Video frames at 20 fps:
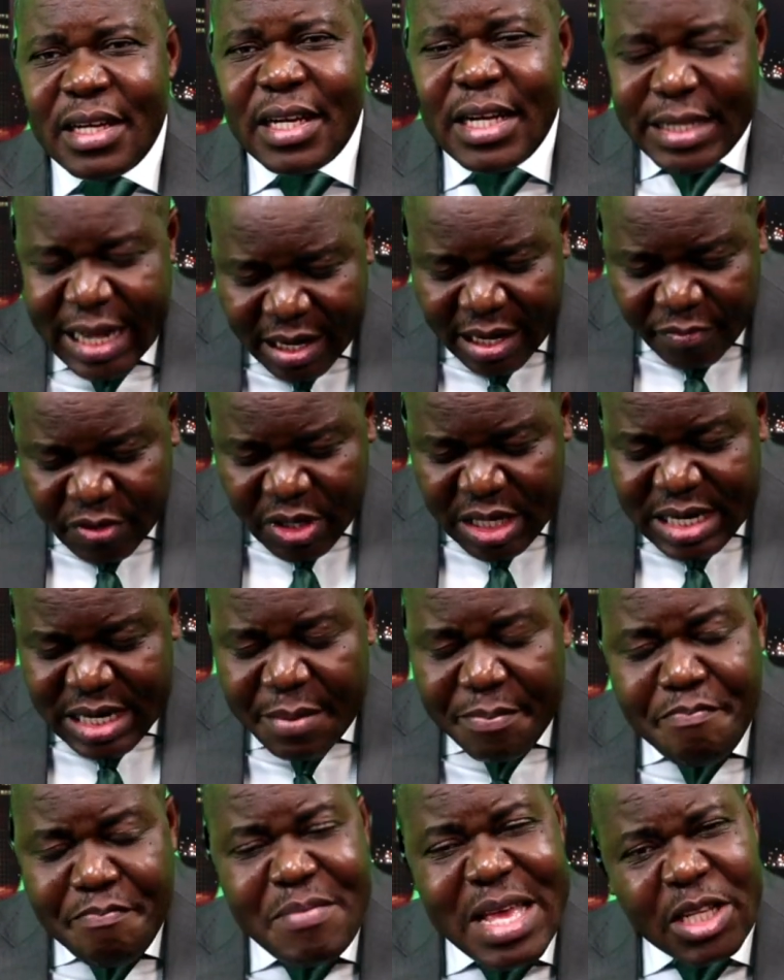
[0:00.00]
that even in the
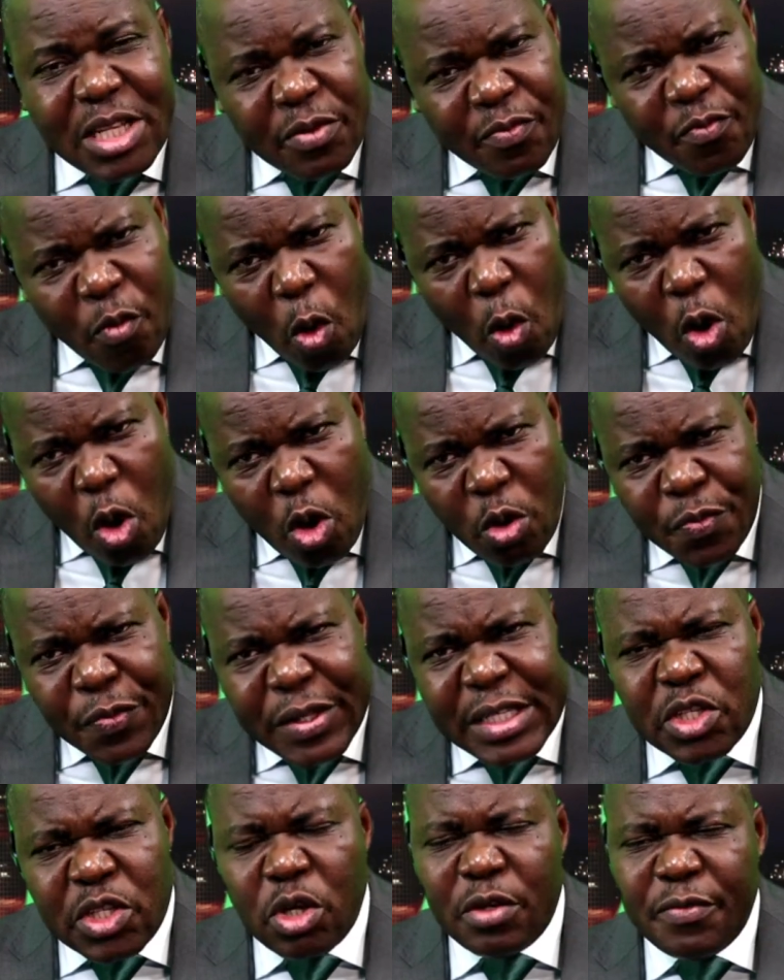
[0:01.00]
midst of all
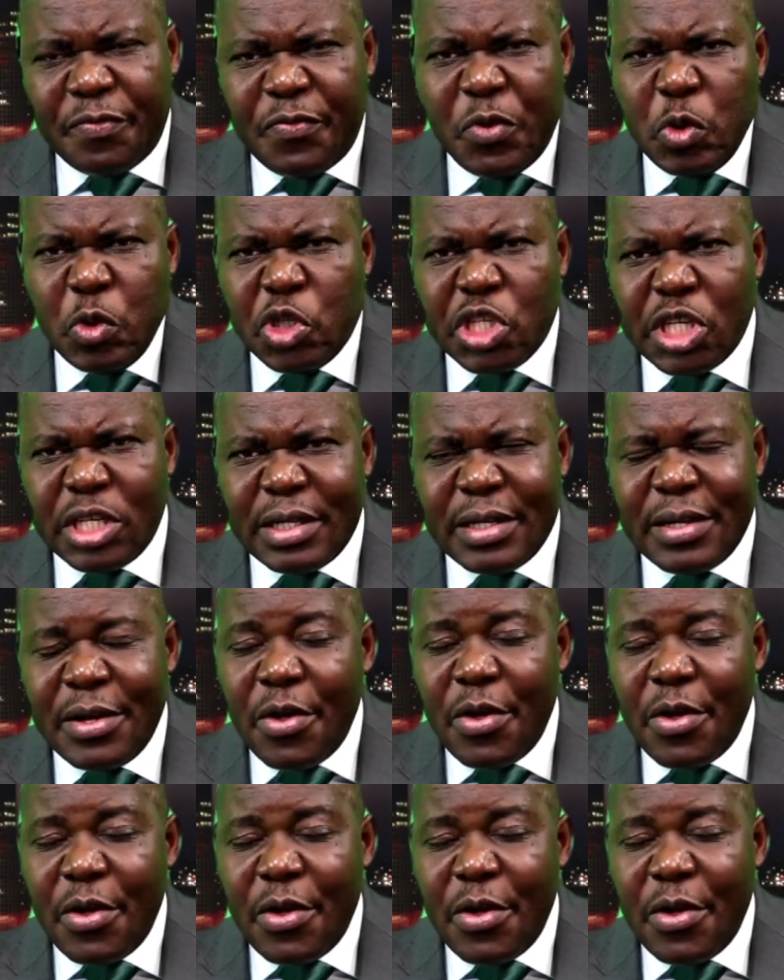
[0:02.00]
this confusion,